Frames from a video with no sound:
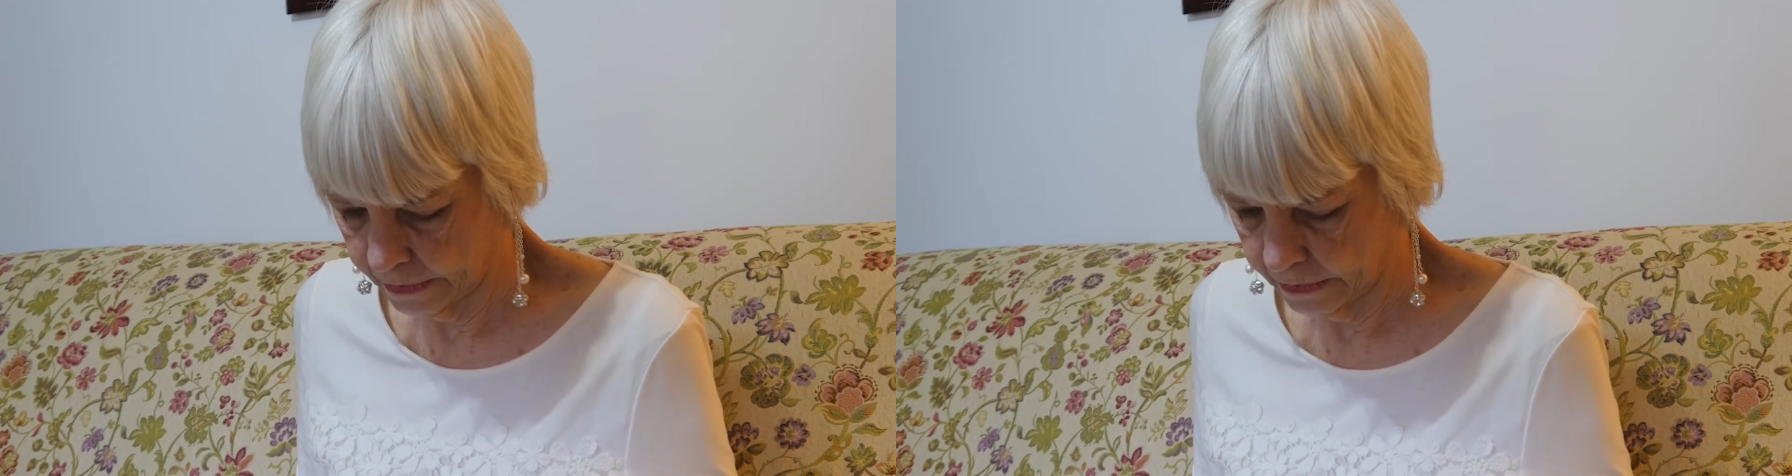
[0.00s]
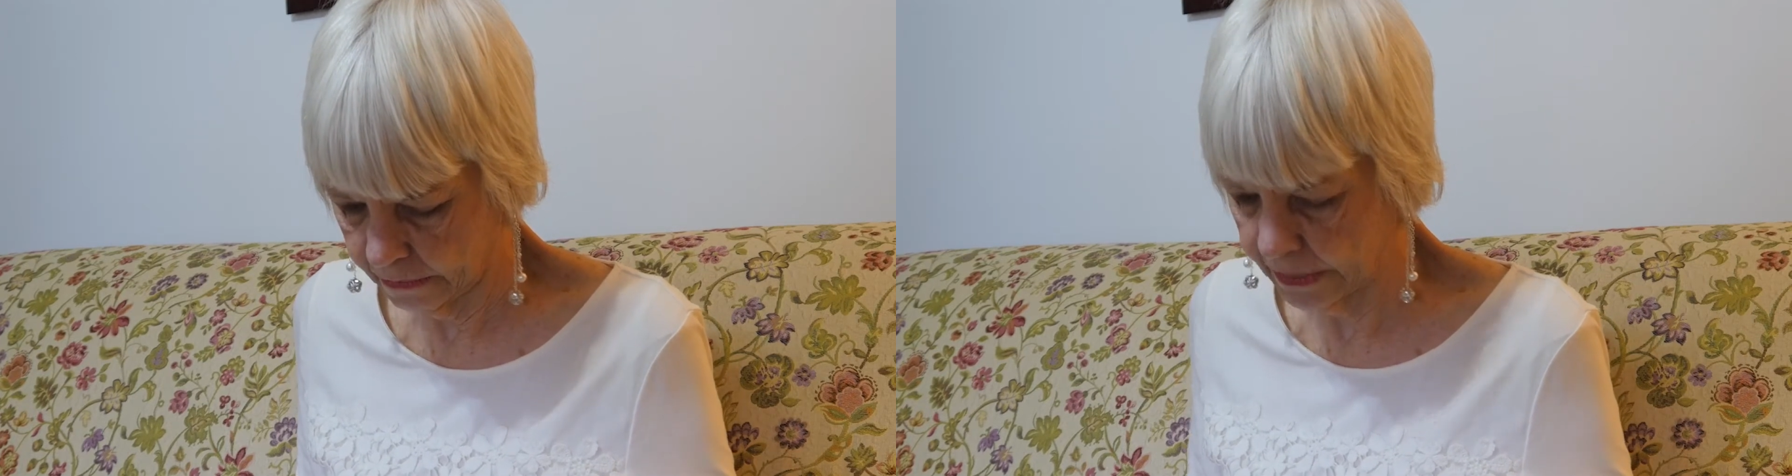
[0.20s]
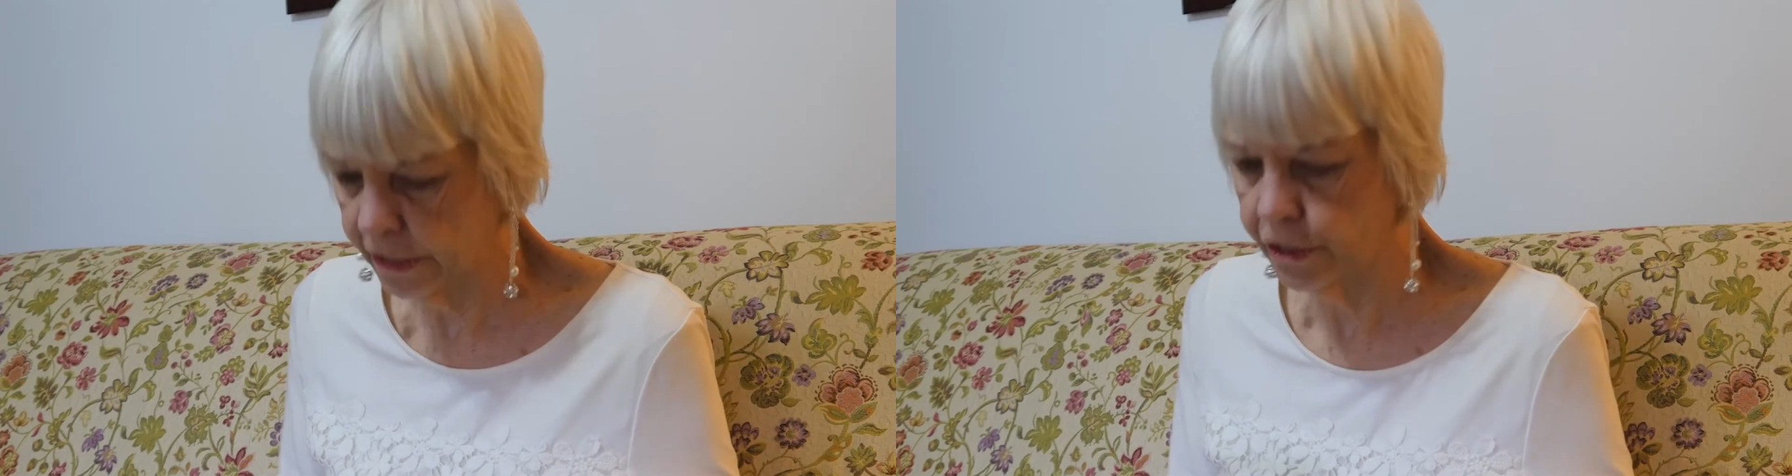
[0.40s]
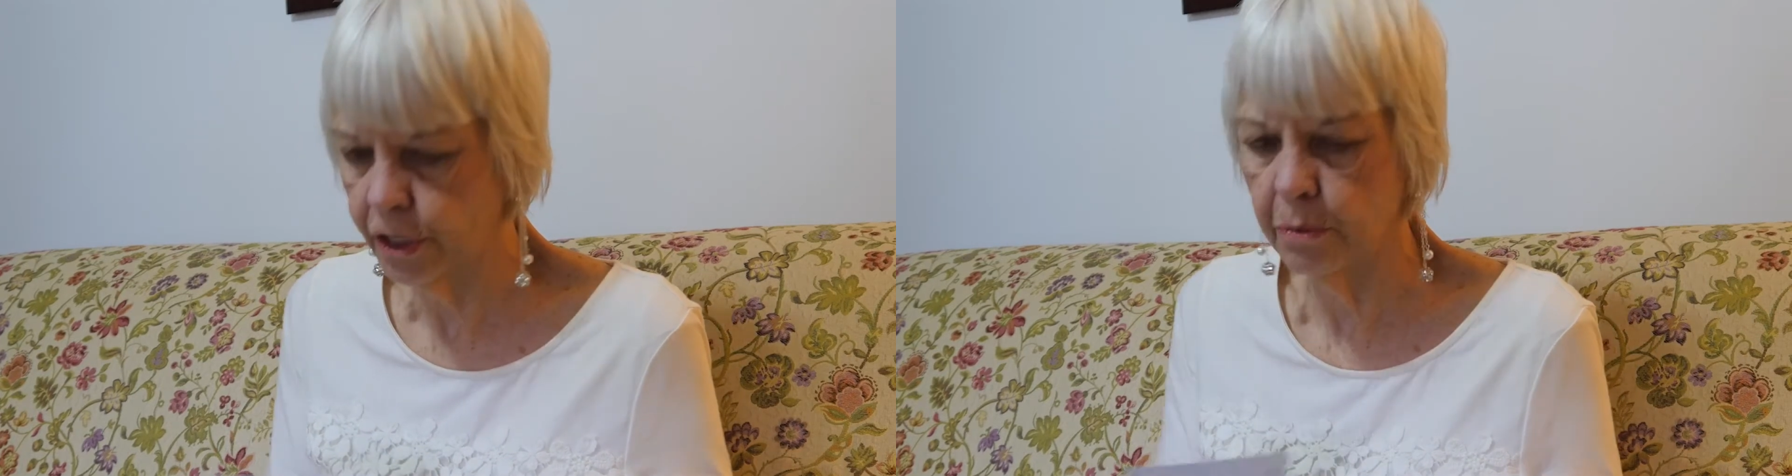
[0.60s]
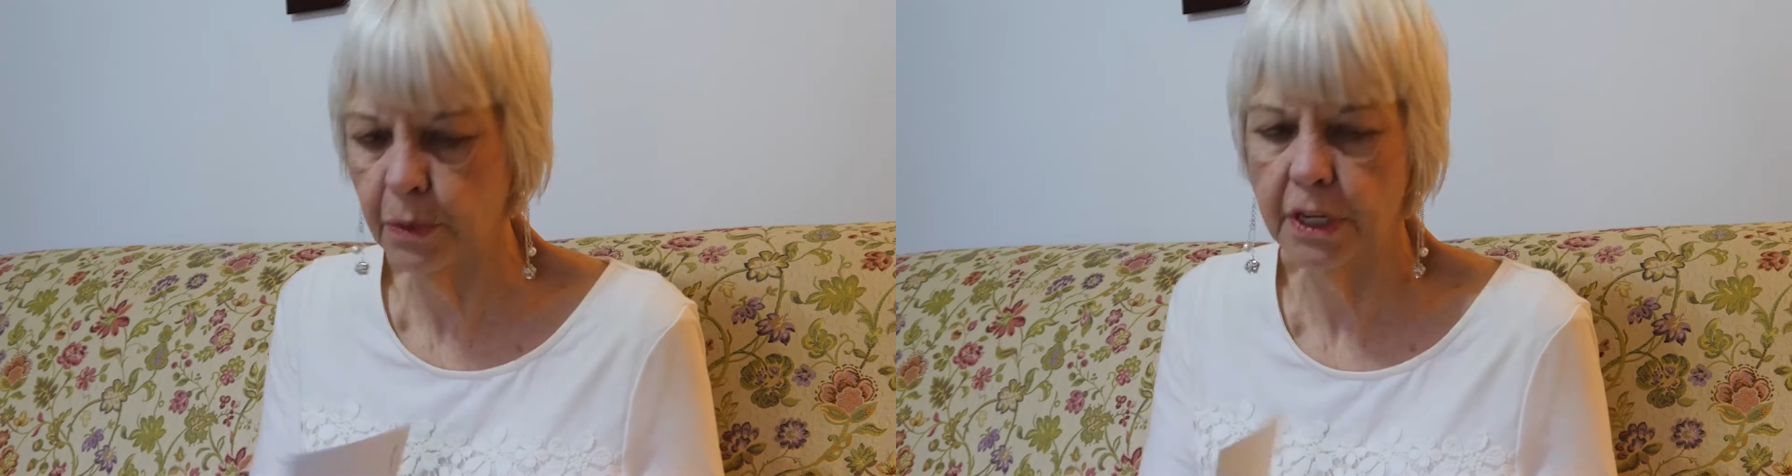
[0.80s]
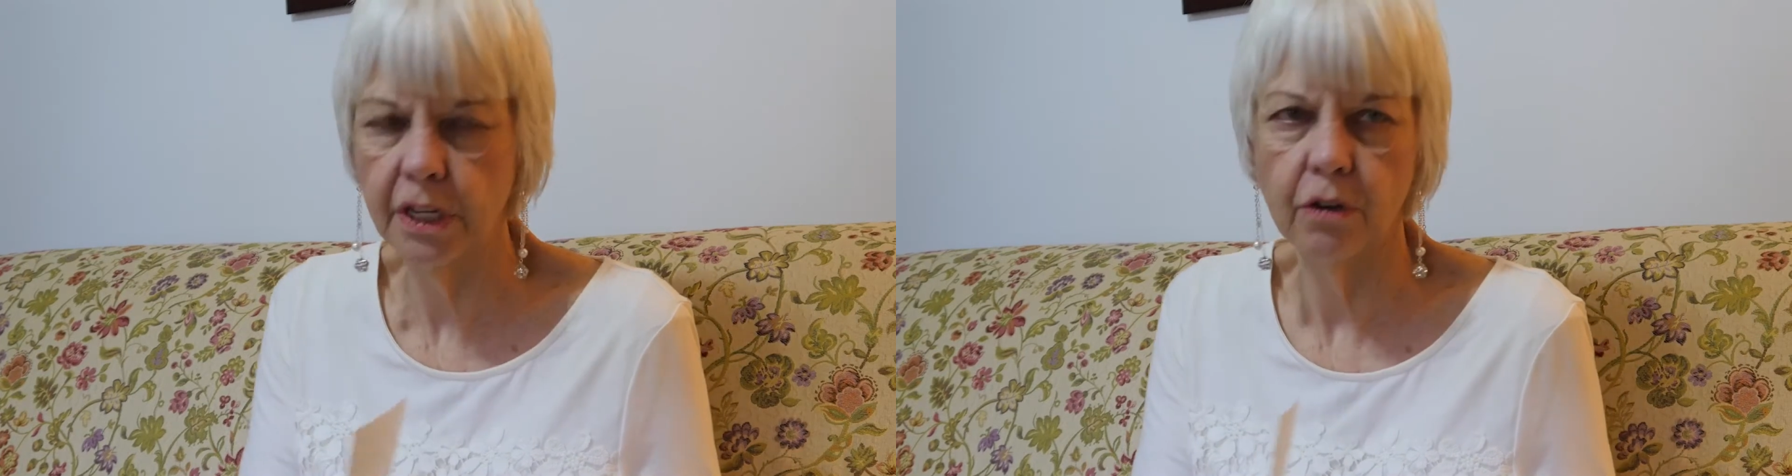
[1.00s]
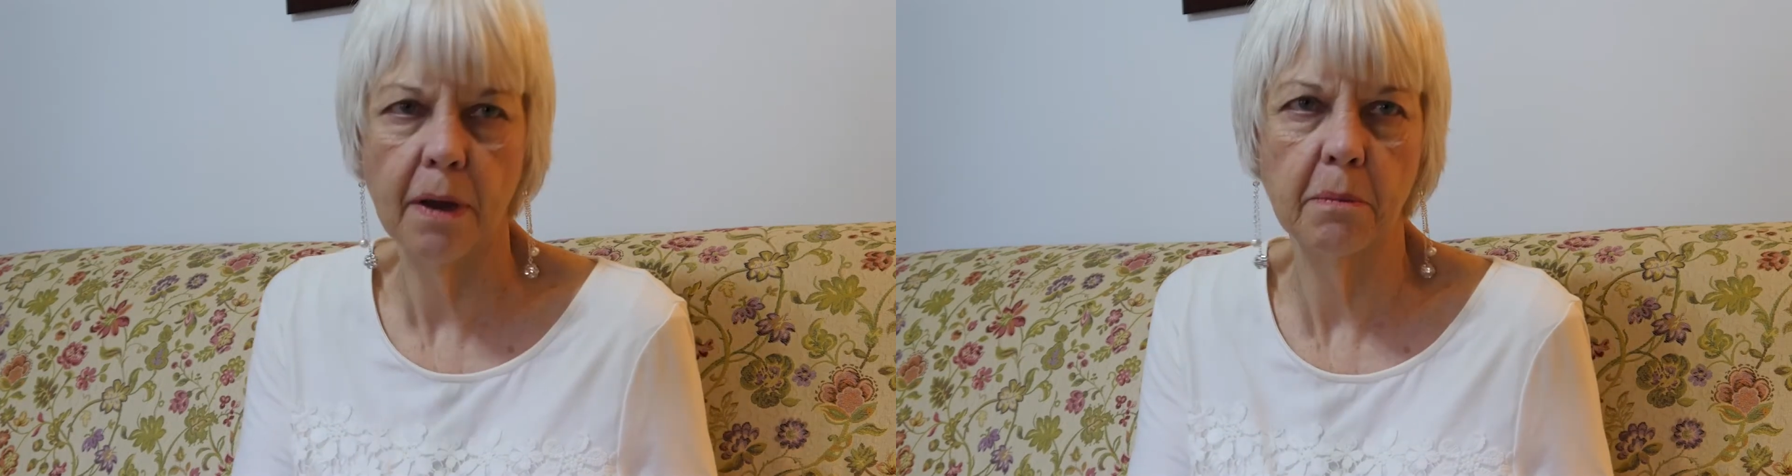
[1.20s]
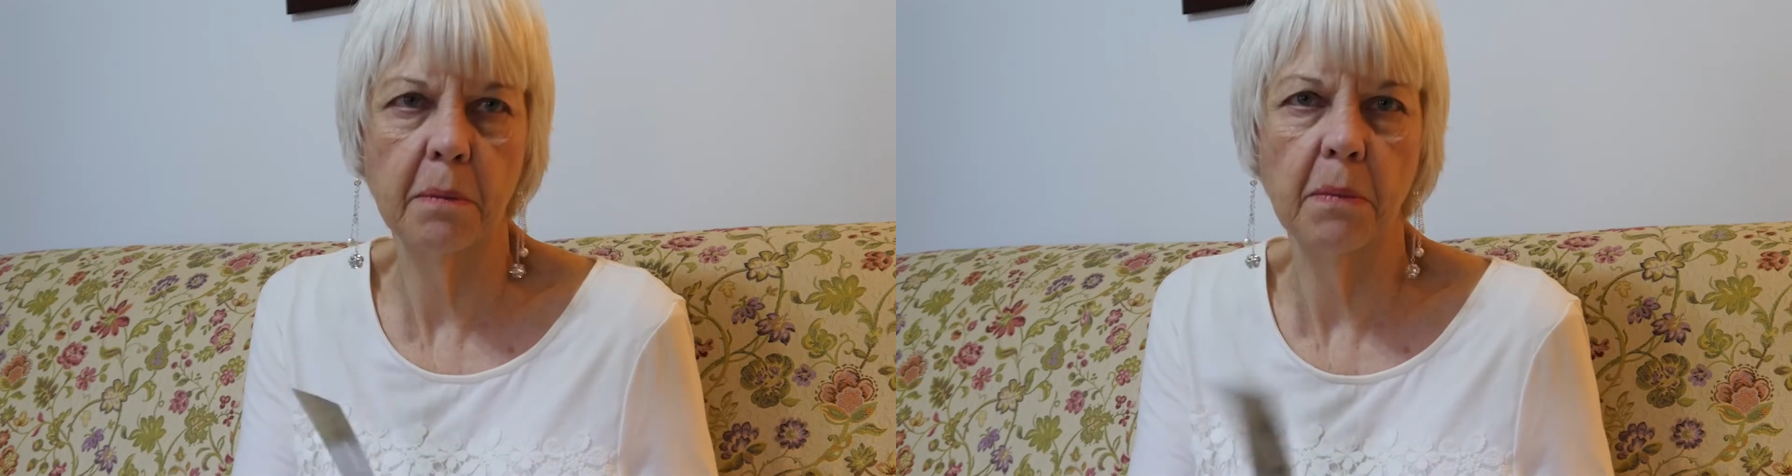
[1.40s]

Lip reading: And here's our pretty Grandma